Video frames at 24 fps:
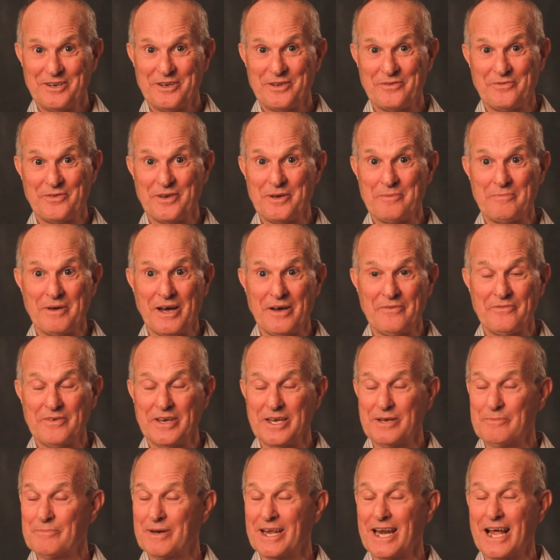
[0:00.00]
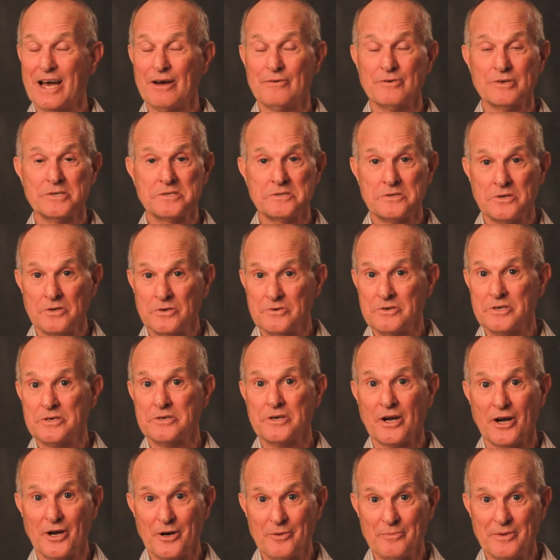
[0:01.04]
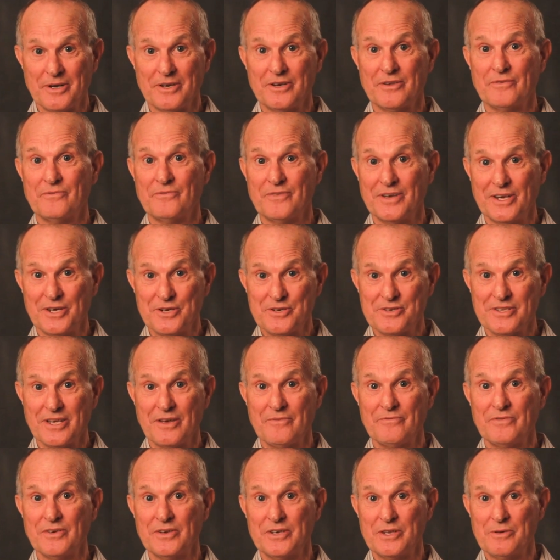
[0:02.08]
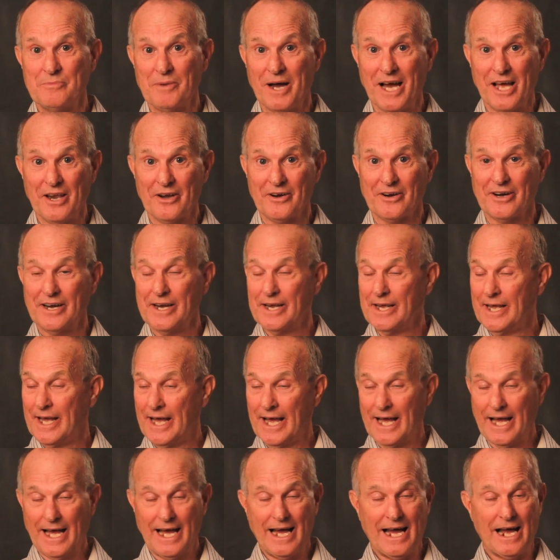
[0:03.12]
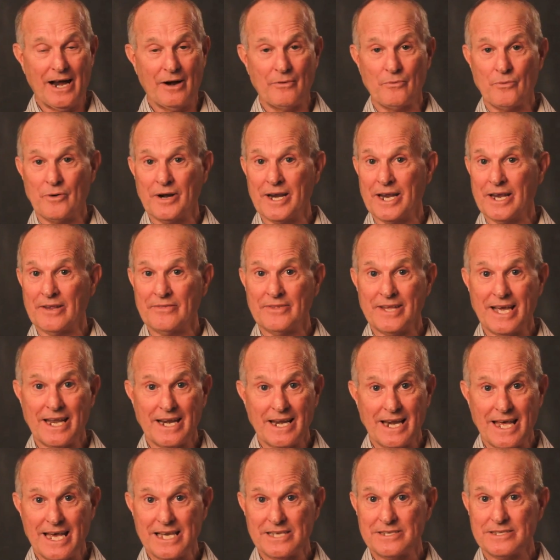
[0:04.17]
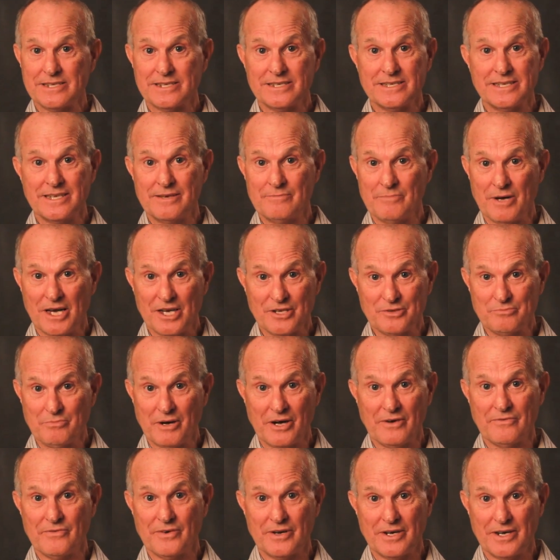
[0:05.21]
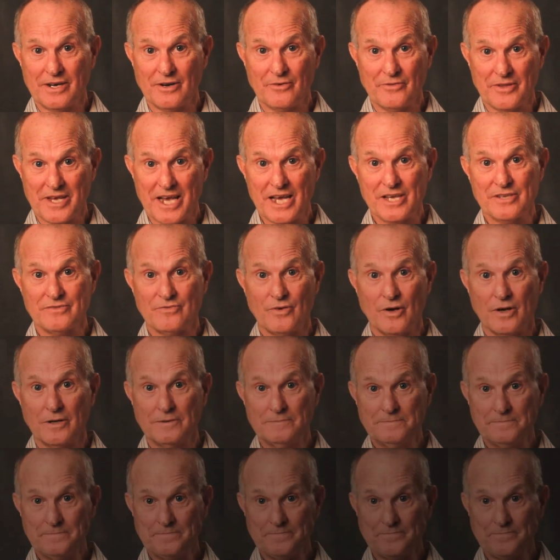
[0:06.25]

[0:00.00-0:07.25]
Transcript: to fit my feet, but I was so determined to finish that 50 miler, I ran that last 16 miles barefooted on the asphalt.